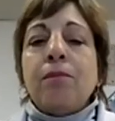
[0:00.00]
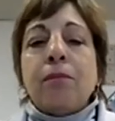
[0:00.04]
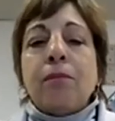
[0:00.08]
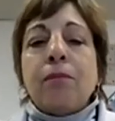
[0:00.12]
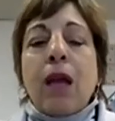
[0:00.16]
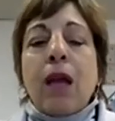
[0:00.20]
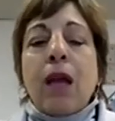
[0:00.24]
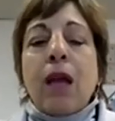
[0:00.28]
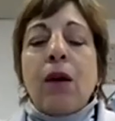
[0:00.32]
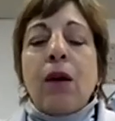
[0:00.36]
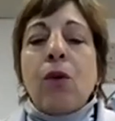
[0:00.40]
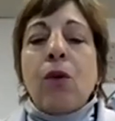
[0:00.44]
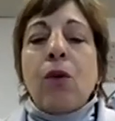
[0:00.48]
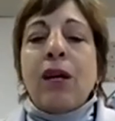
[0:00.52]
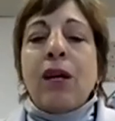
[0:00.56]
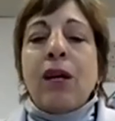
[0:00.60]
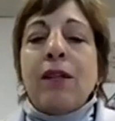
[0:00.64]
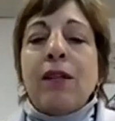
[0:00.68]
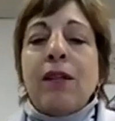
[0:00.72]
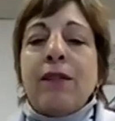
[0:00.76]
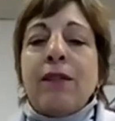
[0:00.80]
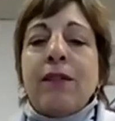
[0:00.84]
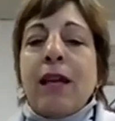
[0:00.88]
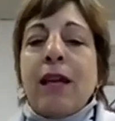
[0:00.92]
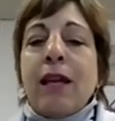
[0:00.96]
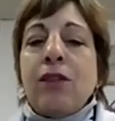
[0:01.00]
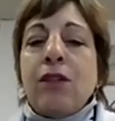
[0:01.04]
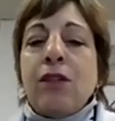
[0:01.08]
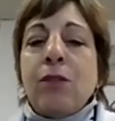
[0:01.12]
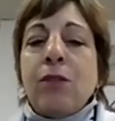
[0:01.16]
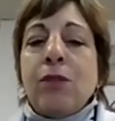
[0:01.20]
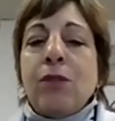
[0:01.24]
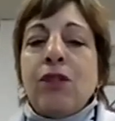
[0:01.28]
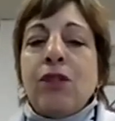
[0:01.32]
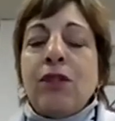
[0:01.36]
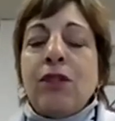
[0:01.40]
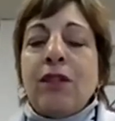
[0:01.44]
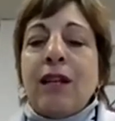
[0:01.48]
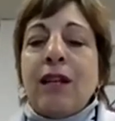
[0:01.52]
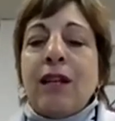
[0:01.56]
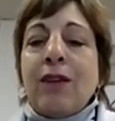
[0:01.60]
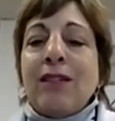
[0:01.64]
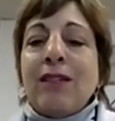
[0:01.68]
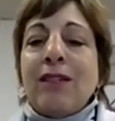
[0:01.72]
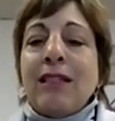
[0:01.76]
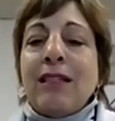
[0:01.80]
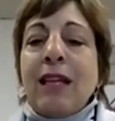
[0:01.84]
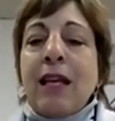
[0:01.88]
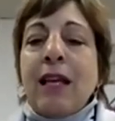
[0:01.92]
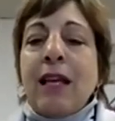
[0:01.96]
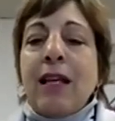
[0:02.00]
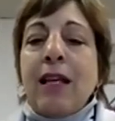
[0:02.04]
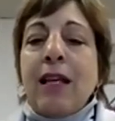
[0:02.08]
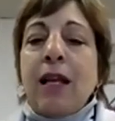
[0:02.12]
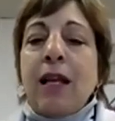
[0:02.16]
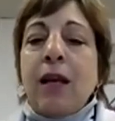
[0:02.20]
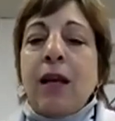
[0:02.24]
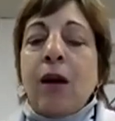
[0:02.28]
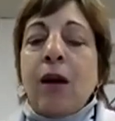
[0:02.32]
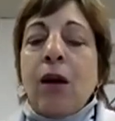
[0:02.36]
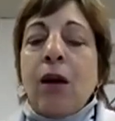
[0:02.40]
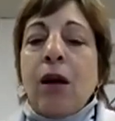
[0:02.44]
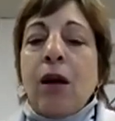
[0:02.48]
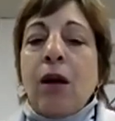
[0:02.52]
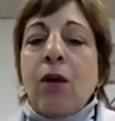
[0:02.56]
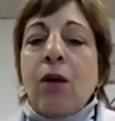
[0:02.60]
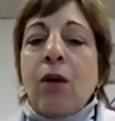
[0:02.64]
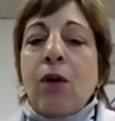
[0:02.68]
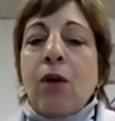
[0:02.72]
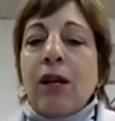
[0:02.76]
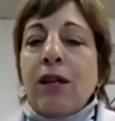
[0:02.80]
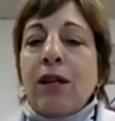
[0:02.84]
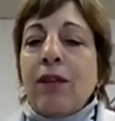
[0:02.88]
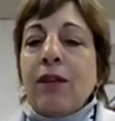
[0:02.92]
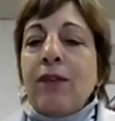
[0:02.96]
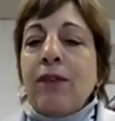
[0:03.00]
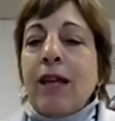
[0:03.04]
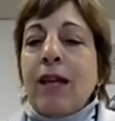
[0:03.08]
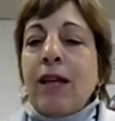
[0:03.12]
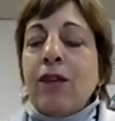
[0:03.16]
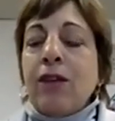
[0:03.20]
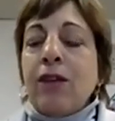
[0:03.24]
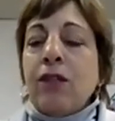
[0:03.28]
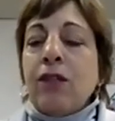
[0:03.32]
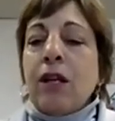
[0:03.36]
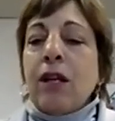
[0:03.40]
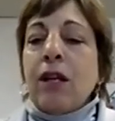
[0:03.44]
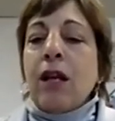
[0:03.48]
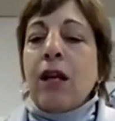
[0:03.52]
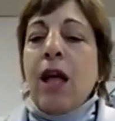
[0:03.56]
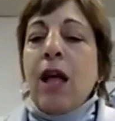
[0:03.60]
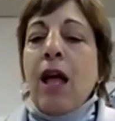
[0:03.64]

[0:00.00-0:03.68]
organization, which is an outstanding organization.